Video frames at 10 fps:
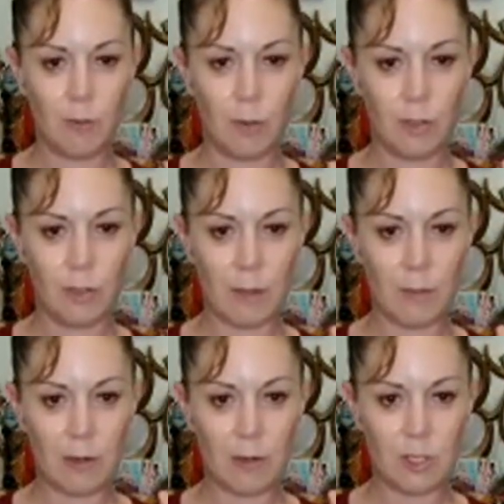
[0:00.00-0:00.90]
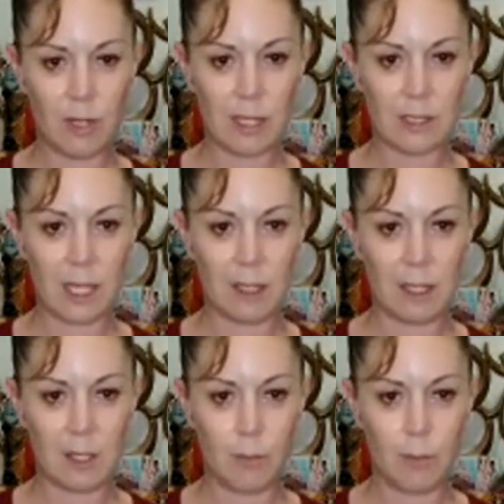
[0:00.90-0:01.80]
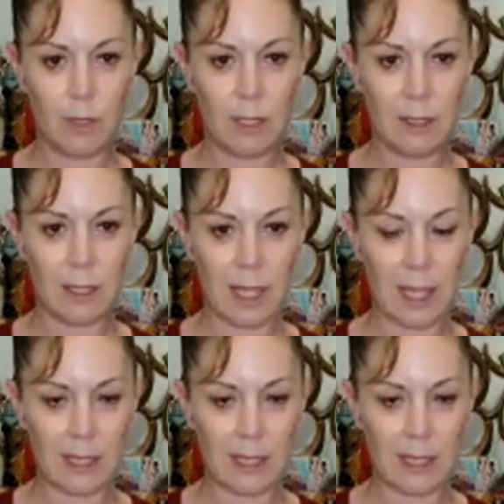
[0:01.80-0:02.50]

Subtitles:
while you're up there, as you're exhaling, you bring the